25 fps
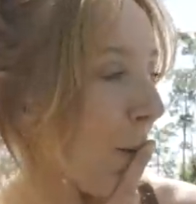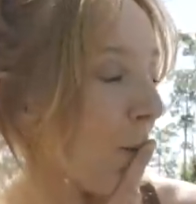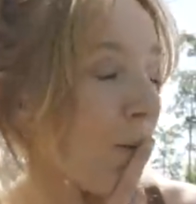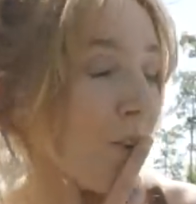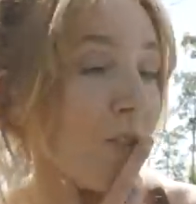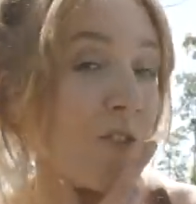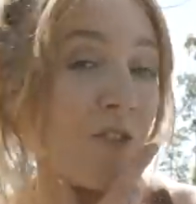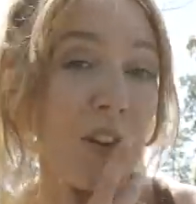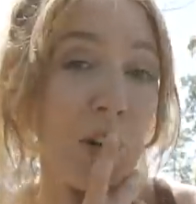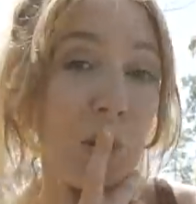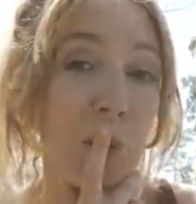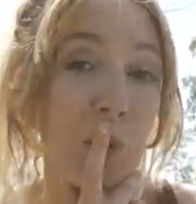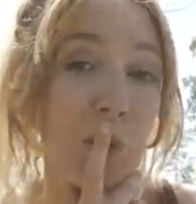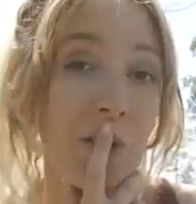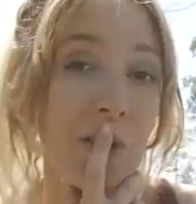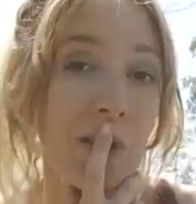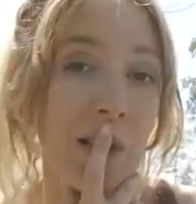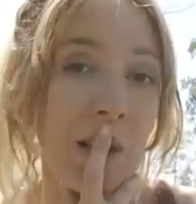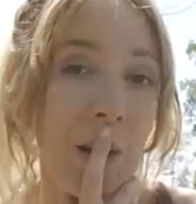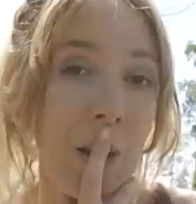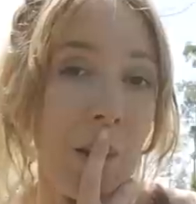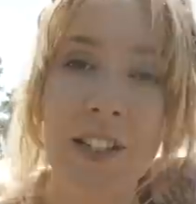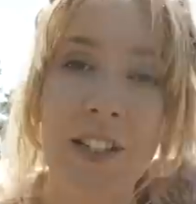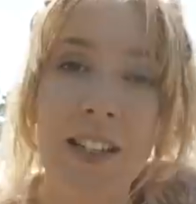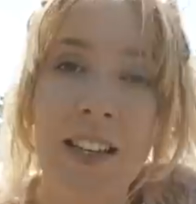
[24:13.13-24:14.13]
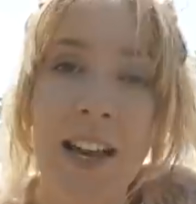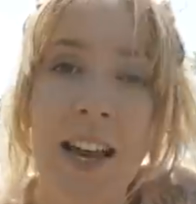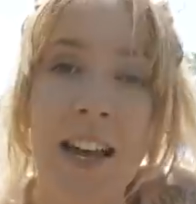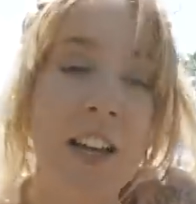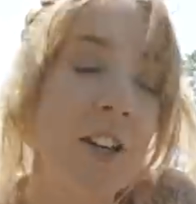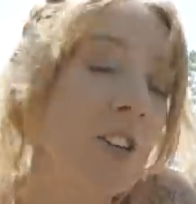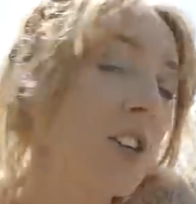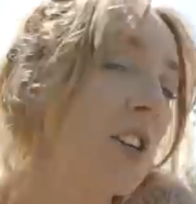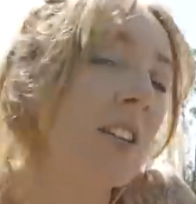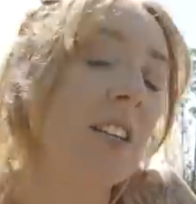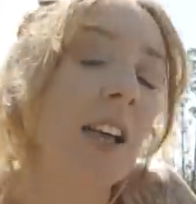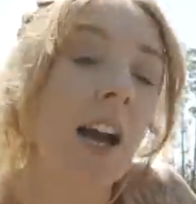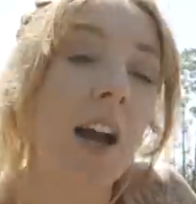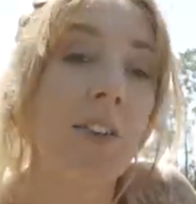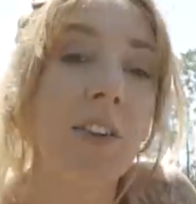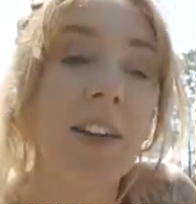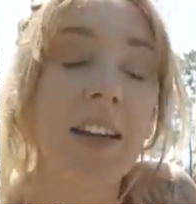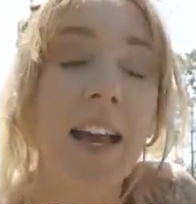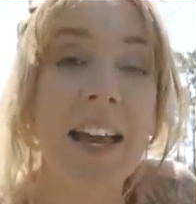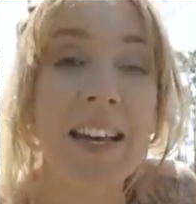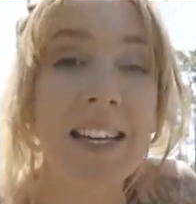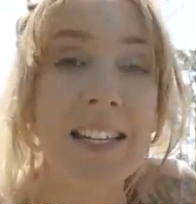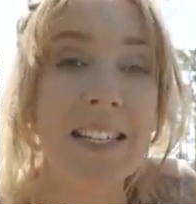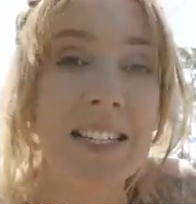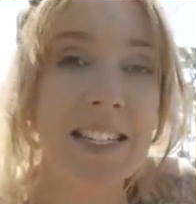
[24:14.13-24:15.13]
filth Today she's having
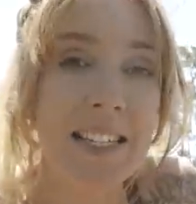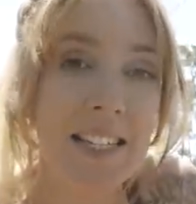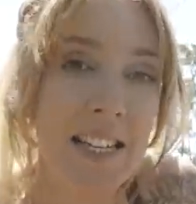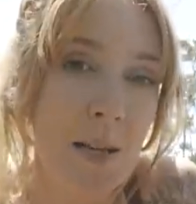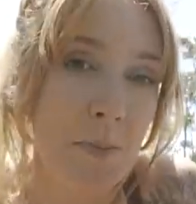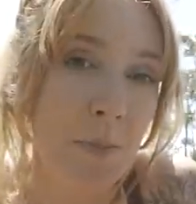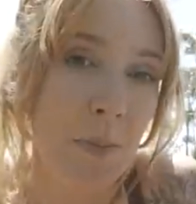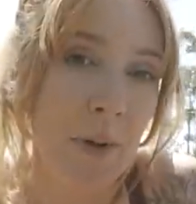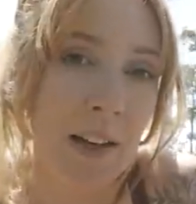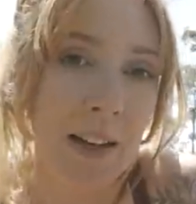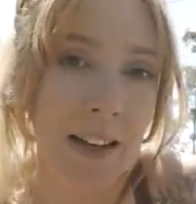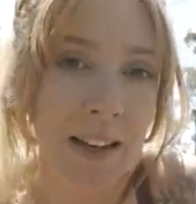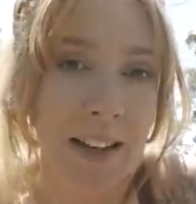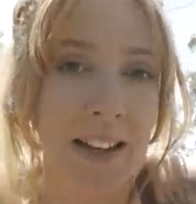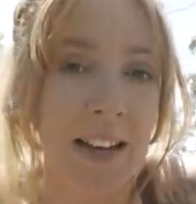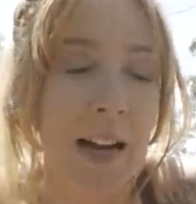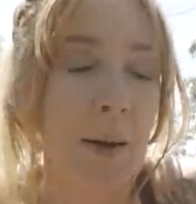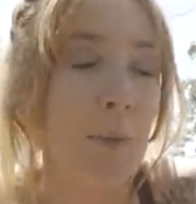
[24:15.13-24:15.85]
a deep clean.